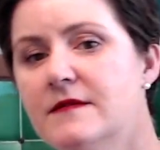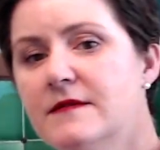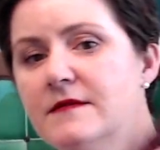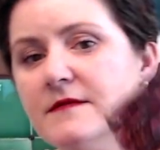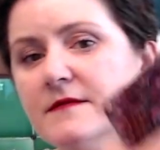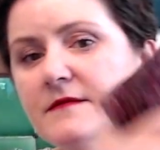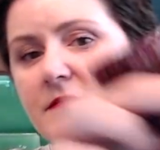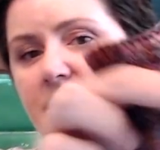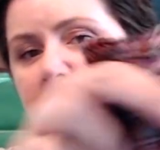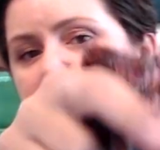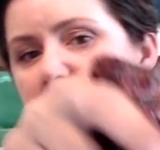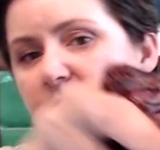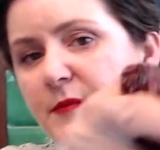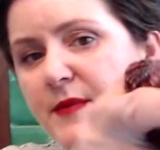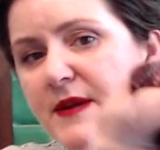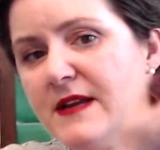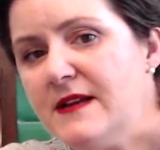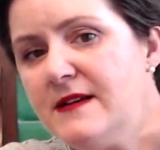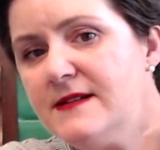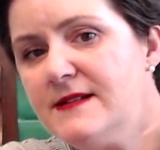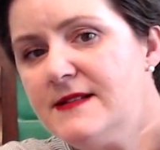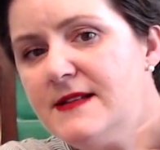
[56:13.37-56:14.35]
when they're
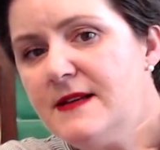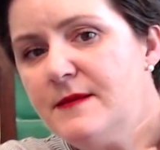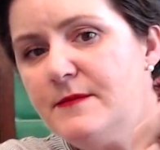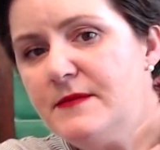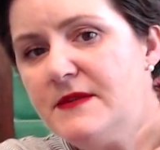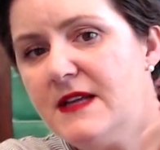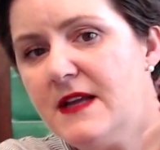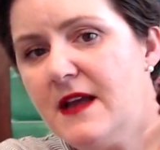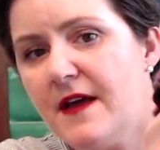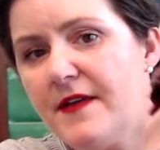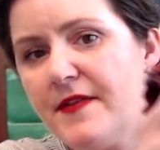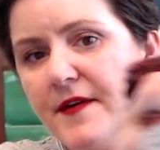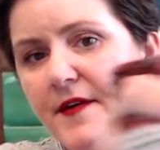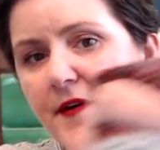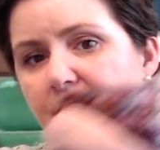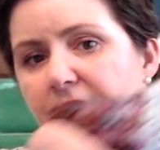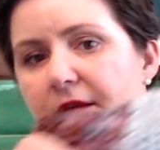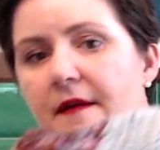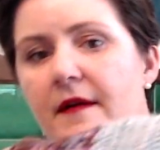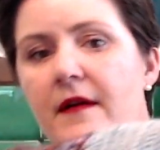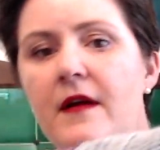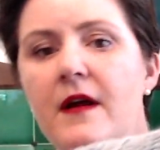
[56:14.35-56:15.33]
being zipped
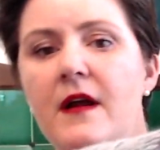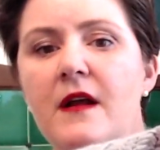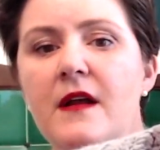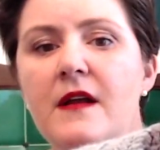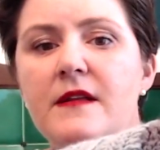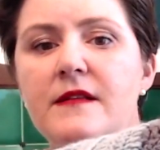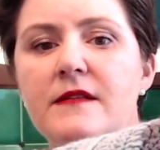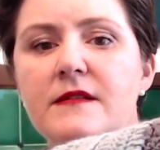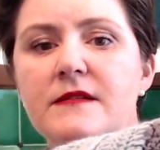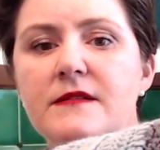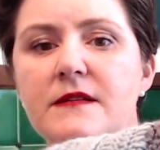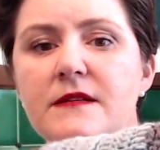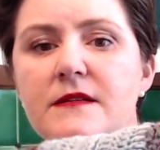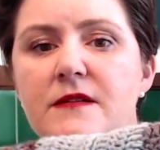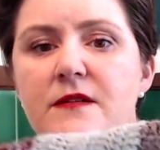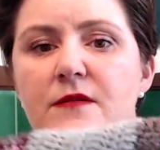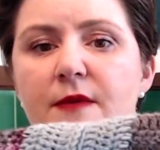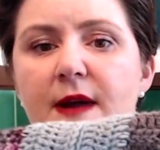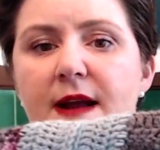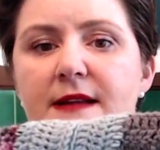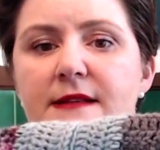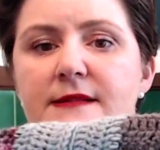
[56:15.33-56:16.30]
together, this is the
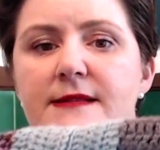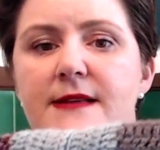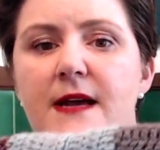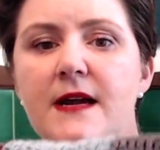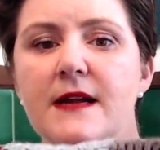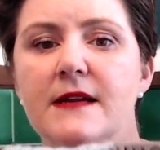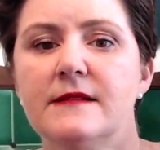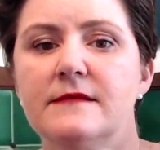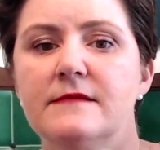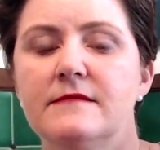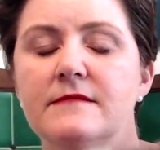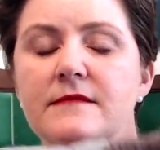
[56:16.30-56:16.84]
right side.